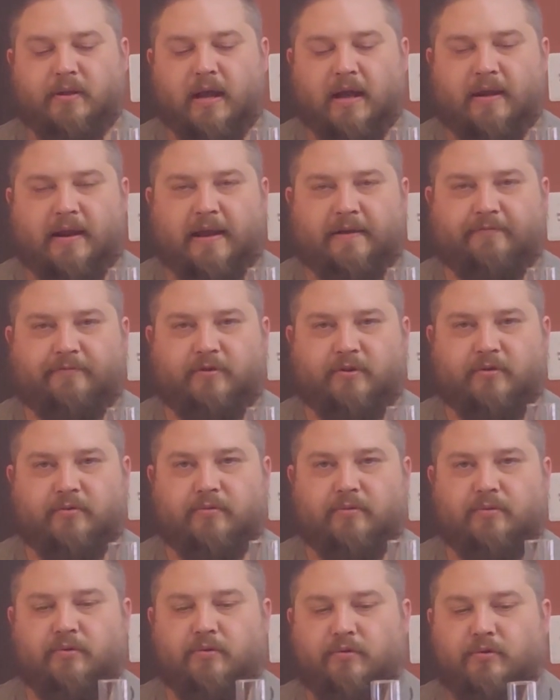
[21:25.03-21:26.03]
I'd have
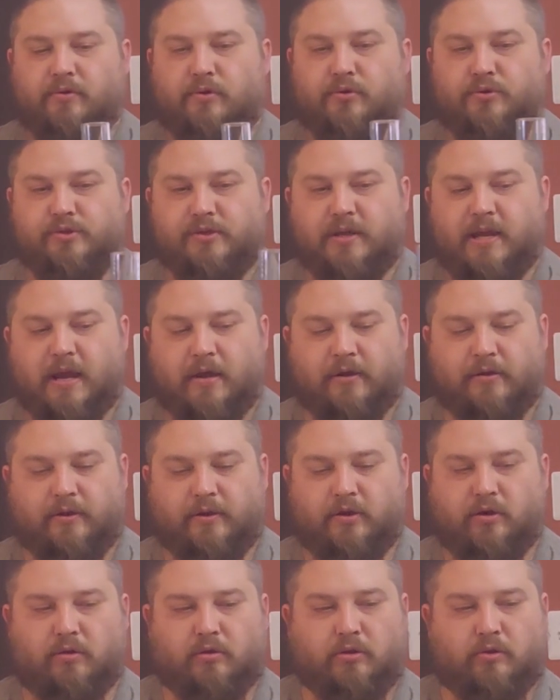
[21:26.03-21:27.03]
to use a
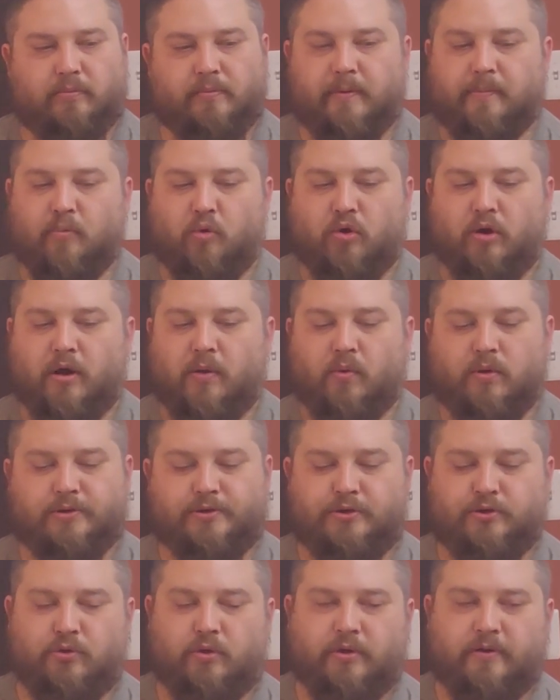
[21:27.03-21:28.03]
calculator a little bit more than I
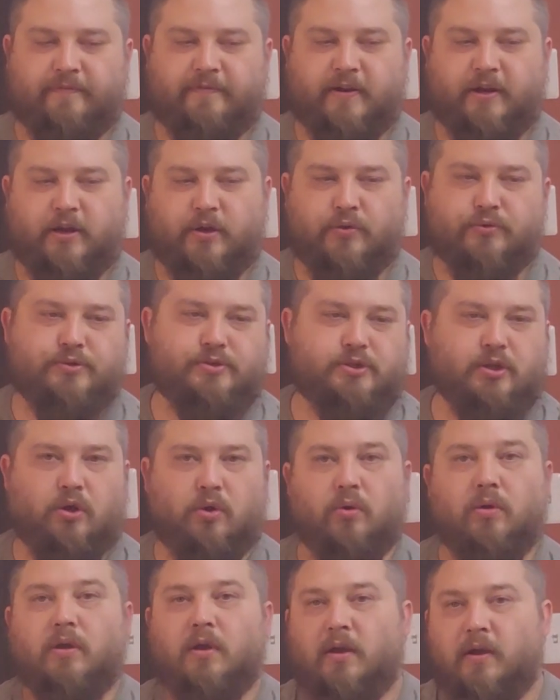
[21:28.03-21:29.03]
want to on a video.
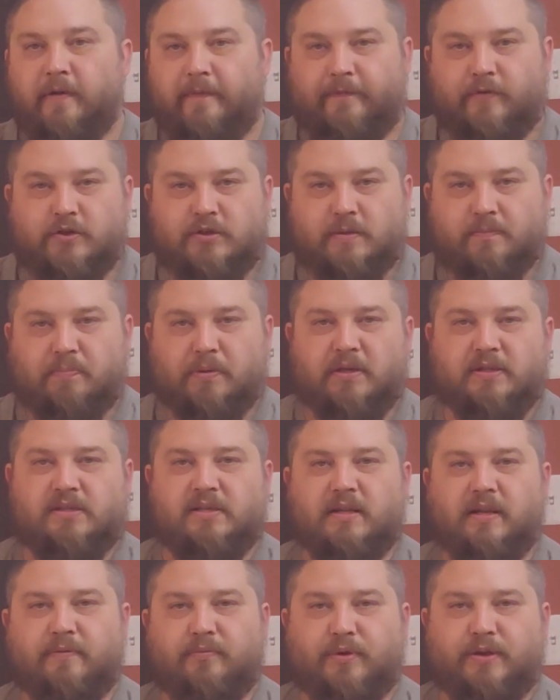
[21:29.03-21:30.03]
So for
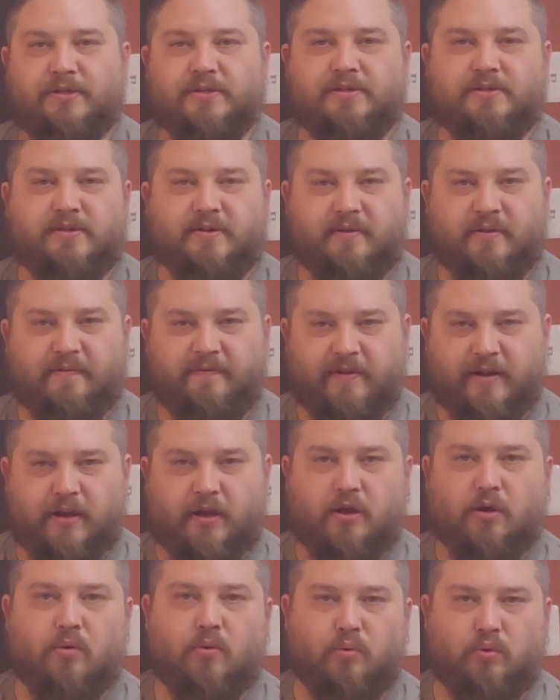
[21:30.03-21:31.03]
simplicity reasons of the
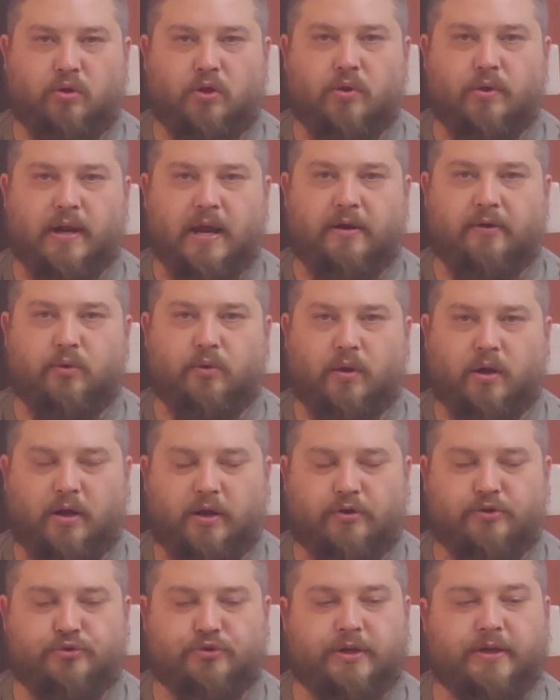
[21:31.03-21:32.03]
video, we'll go down to
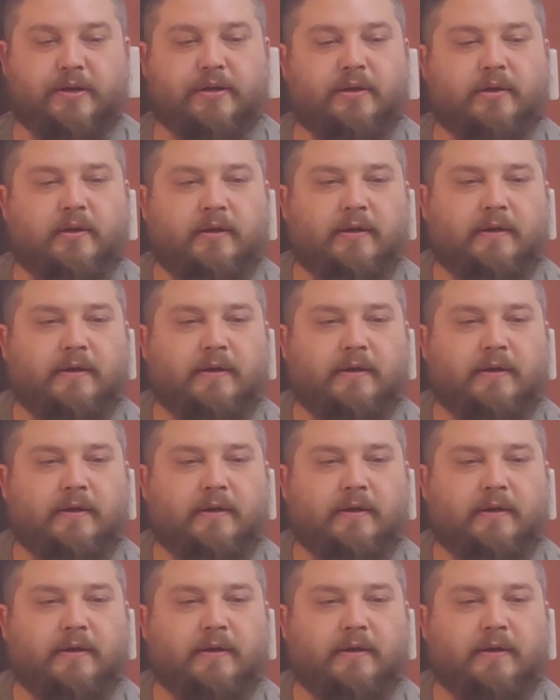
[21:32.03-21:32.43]
100.